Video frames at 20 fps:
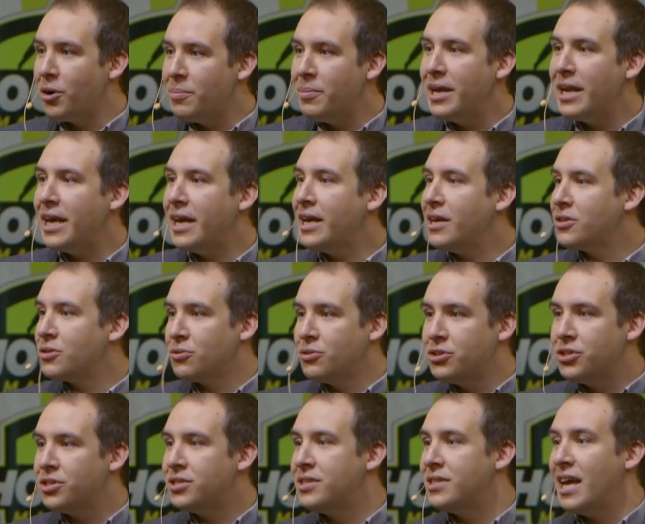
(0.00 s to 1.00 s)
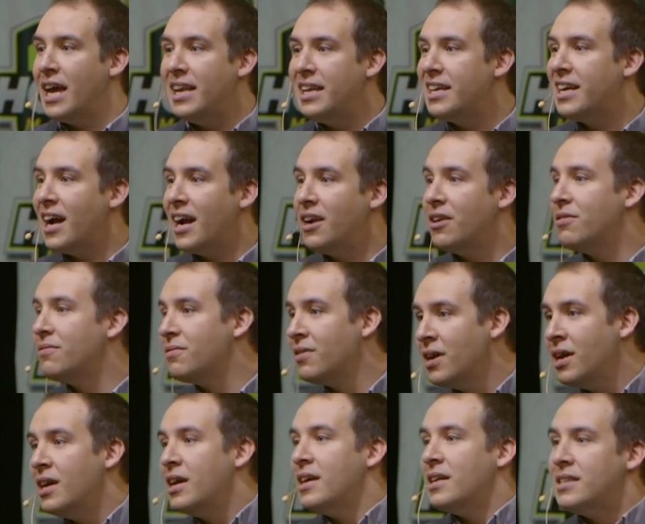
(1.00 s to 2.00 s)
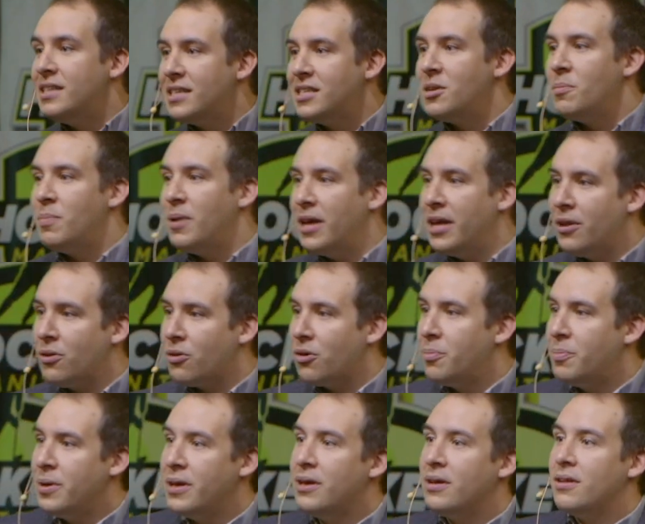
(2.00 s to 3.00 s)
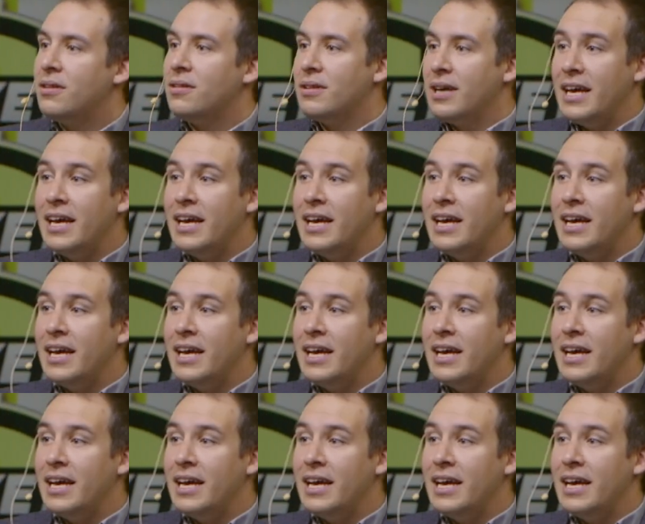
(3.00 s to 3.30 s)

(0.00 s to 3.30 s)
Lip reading: meetings or just any kind of discipline or appeal?